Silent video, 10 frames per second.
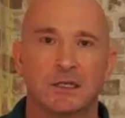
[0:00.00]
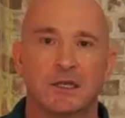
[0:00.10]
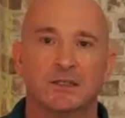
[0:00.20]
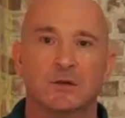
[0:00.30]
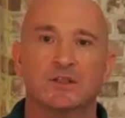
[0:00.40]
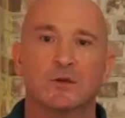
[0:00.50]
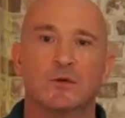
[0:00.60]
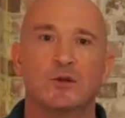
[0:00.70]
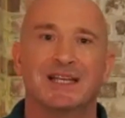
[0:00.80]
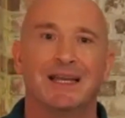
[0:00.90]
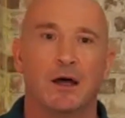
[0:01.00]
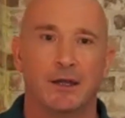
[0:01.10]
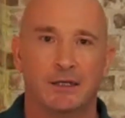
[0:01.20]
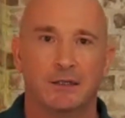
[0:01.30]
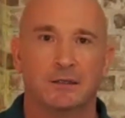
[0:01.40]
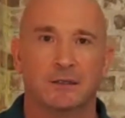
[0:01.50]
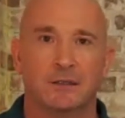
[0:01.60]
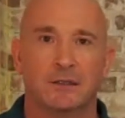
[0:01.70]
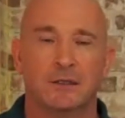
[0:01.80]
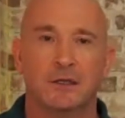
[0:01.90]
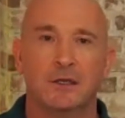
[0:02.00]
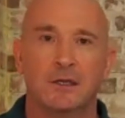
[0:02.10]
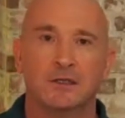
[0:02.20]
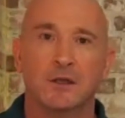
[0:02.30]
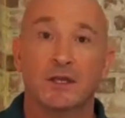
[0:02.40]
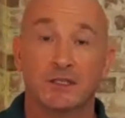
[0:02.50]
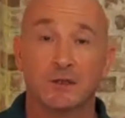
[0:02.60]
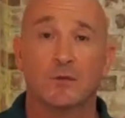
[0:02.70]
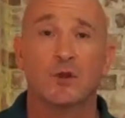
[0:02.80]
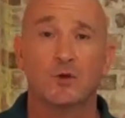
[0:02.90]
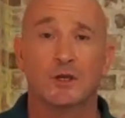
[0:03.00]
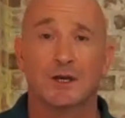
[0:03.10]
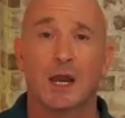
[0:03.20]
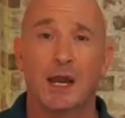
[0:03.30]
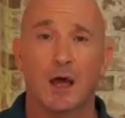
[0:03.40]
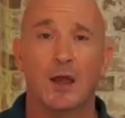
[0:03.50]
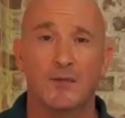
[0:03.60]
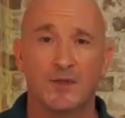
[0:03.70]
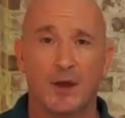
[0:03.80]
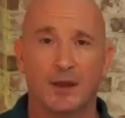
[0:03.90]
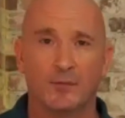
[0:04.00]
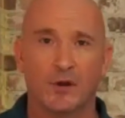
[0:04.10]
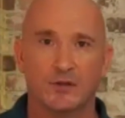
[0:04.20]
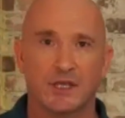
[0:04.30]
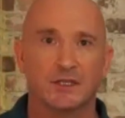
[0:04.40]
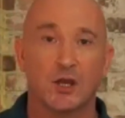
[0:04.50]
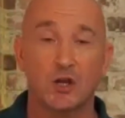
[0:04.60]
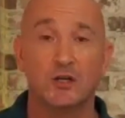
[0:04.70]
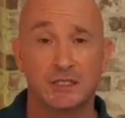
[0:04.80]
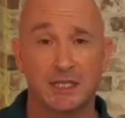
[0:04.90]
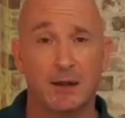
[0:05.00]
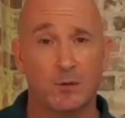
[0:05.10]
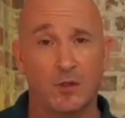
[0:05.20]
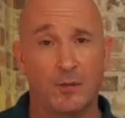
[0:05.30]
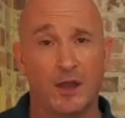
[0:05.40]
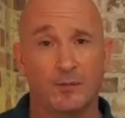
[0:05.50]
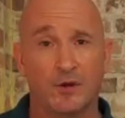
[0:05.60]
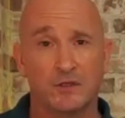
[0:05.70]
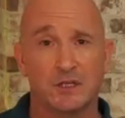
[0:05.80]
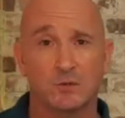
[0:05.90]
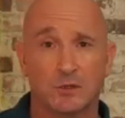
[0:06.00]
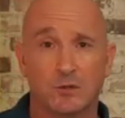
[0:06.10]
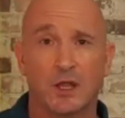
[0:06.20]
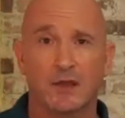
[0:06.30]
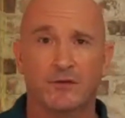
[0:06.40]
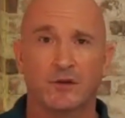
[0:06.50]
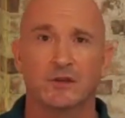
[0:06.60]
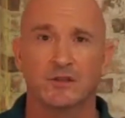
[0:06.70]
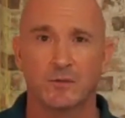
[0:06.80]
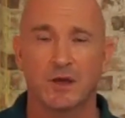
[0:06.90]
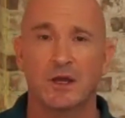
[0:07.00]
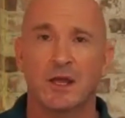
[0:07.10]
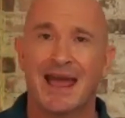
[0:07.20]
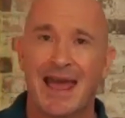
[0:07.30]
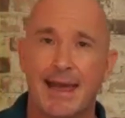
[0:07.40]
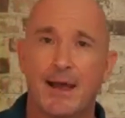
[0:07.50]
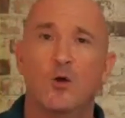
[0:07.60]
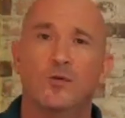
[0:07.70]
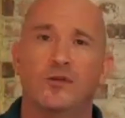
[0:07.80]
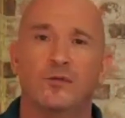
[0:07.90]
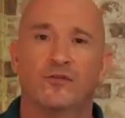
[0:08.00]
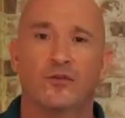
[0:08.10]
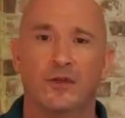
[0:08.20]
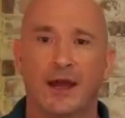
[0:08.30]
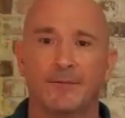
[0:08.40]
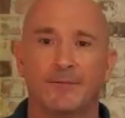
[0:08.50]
So as someone who's a guide. So it's someone who can align with the buying process, understand what the buying process would look like for a customer, help them through that.